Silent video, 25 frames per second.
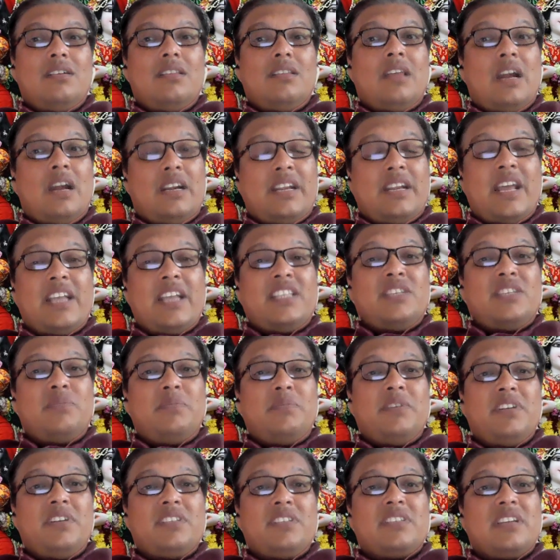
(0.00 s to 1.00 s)
the
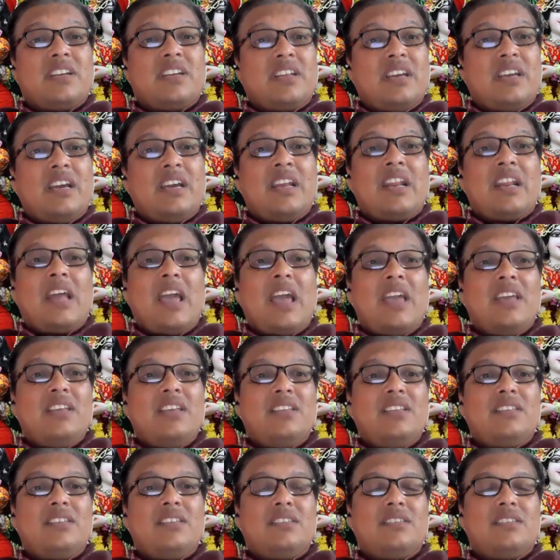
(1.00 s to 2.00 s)
attachments that
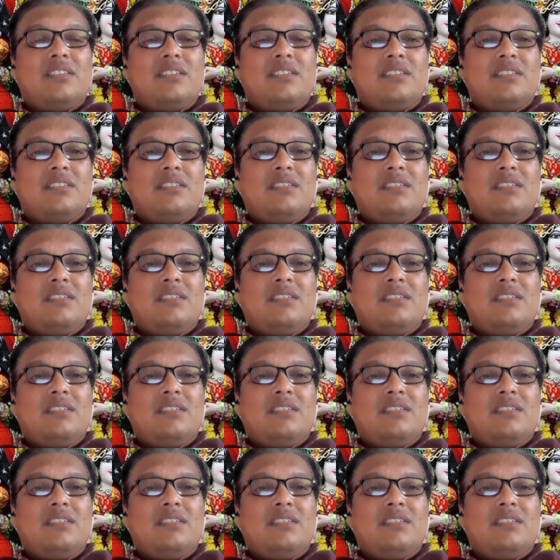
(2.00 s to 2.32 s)
arise